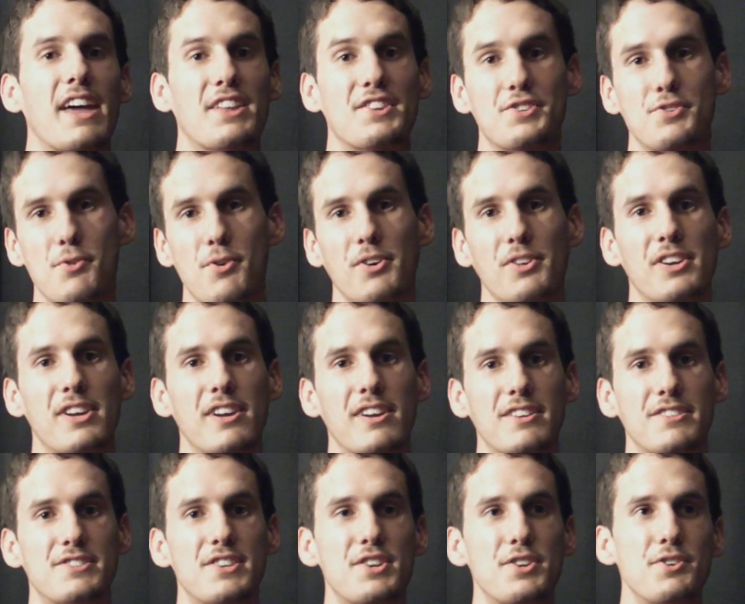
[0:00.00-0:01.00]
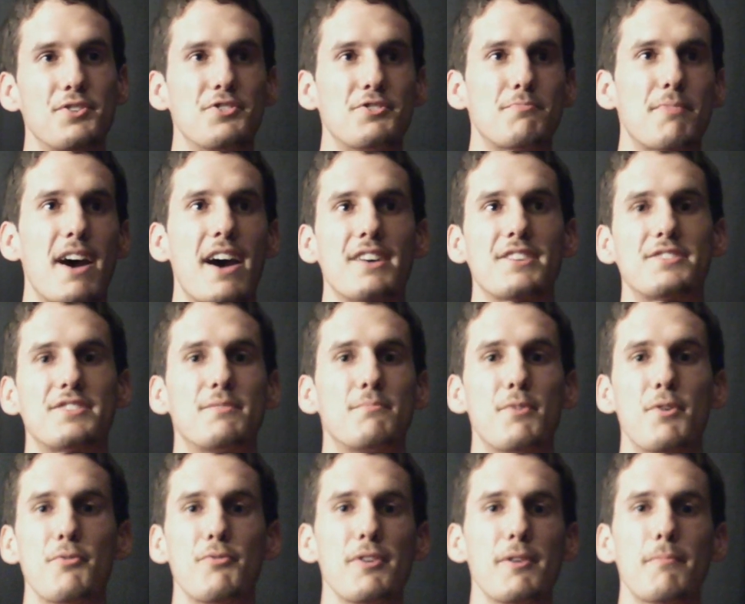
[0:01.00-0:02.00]
and historically, continues past the
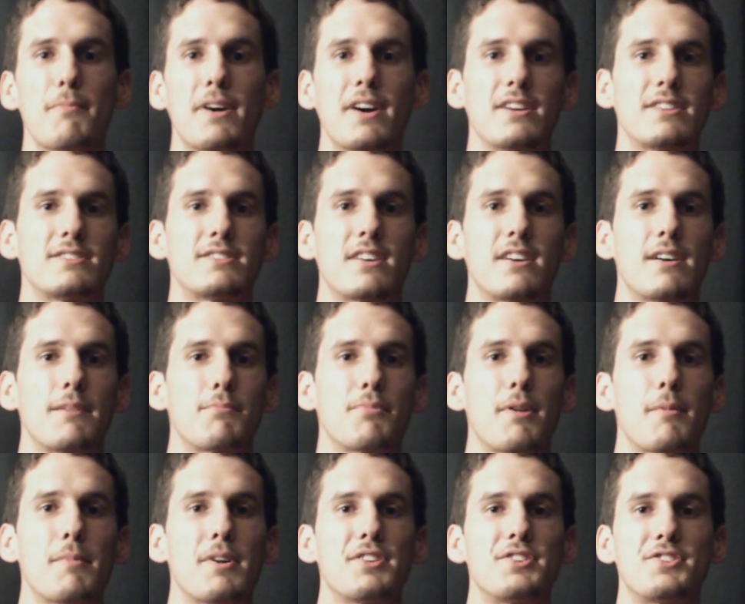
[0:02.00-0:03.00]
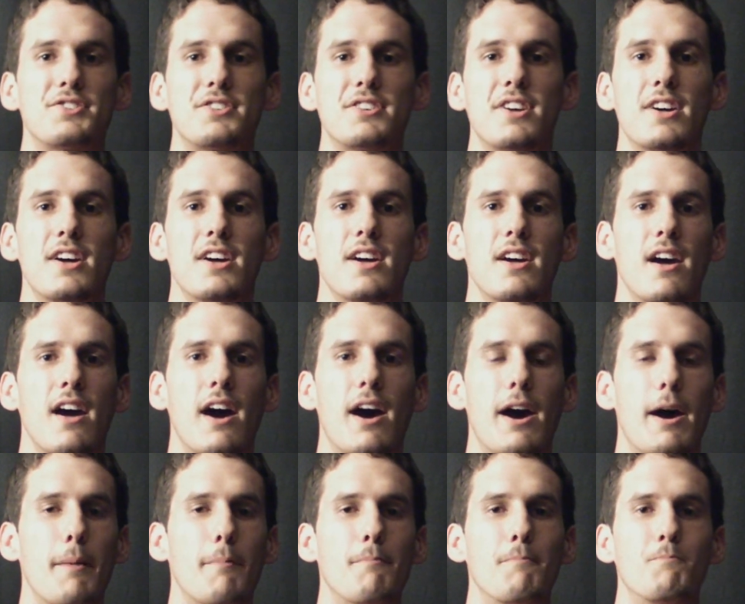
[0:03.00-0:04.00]
movie, but pretty much
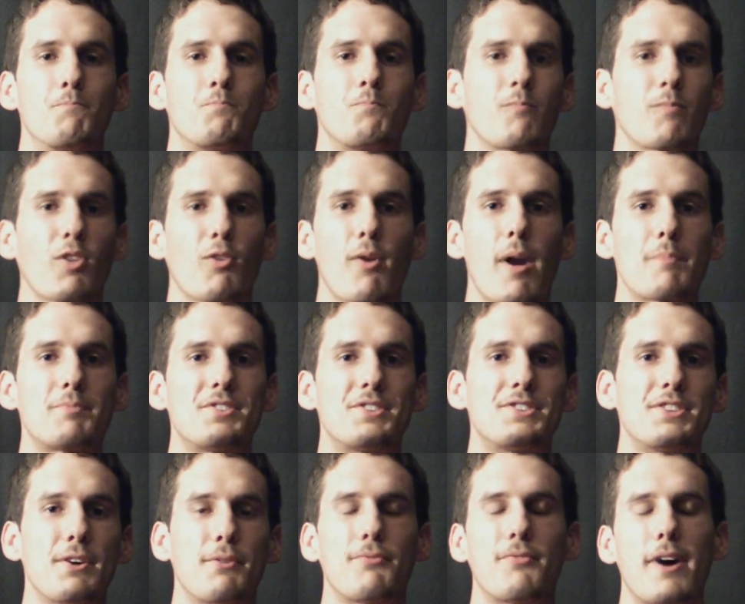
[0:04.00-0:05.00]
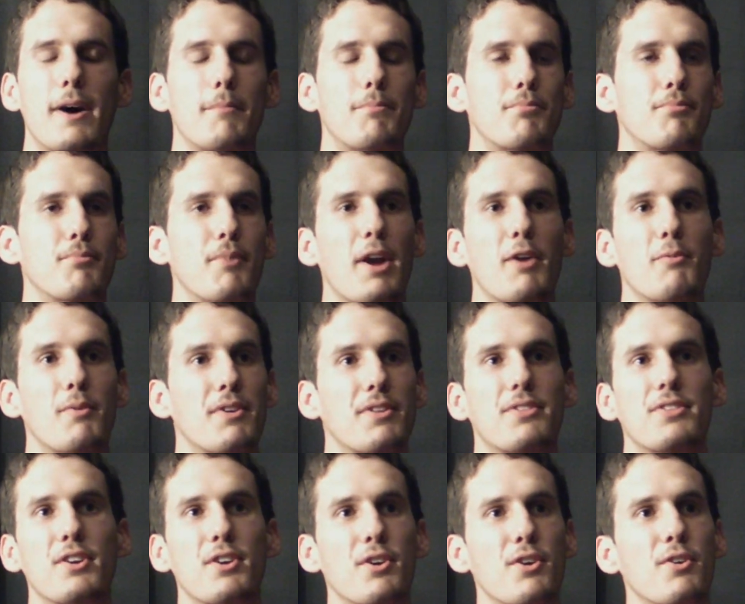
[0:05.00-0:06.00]
wraps itself up right with
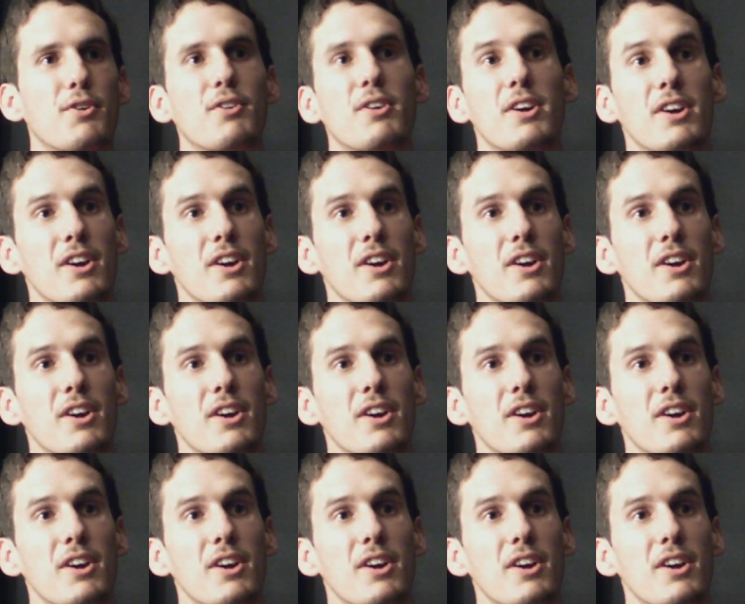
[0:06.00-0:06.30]
their